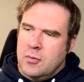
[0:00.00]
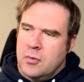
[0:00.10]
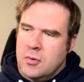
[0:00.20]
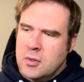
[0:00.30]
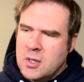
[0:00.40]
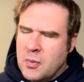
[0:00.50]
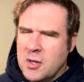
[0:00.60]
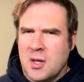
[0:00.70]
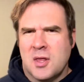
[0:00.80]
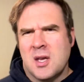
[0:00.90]
don't
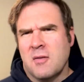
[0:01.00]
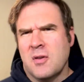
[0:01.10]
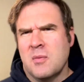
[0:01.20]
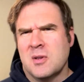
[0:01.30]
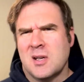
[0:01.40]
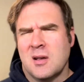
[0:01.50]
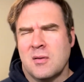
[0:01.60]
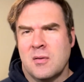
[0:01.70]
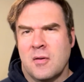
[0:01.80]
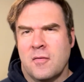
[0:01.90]
typically think of him as like
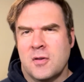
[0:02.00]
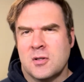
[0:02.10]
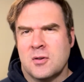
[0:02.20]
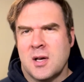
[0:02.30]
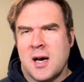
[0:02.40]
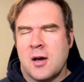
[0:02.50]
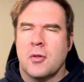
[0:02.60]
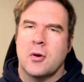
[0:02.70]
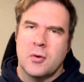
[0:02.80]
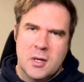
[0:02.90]
a physical guy,
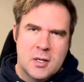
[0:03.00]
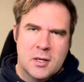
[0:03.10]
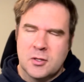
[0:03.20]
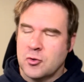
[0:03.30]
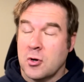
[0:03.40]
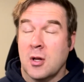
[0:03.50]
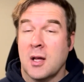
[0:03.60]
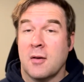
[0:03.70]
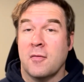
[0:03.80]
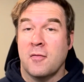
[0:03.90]
although he does draw a
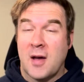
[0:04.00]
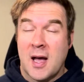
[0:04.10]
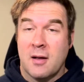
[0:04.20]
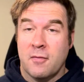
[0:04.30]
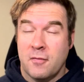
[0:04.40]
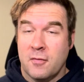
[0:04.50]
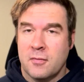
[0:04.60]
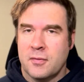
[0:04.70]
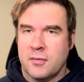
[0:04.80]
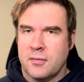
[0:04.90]
lot of fat.
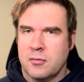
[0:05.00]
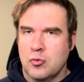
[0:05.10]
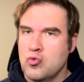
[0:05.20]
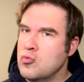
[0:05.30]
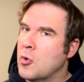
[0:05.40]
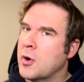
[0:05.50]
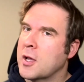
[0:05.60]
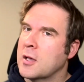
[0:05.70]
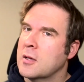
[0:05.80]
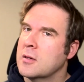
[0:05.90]
Oh
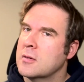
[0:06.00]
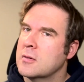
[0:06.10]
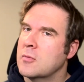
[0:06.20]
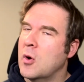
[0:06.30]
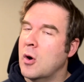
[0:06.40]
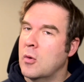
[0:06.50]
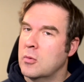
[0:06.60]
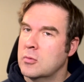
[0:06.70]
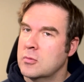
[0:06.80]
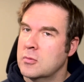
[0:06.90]
boy.
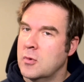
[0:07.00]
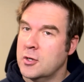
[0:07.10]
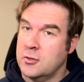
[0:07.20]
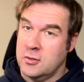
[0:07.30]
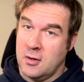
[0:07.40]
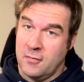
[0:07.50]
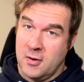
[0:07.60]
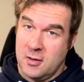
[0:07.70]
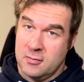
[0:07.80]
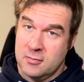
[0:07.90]
Whoa. Watch yourself
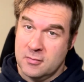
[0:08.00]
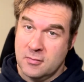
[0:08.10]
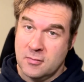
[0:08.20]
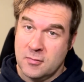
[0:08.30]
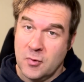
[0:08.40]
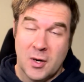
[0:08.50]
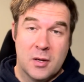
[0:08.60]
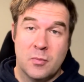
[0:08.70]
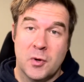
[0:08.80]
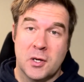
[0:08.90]
now. We're
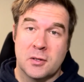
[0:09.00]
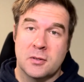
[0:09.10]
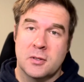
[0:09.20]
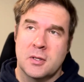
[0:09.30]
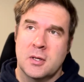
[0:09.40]
not in Britain.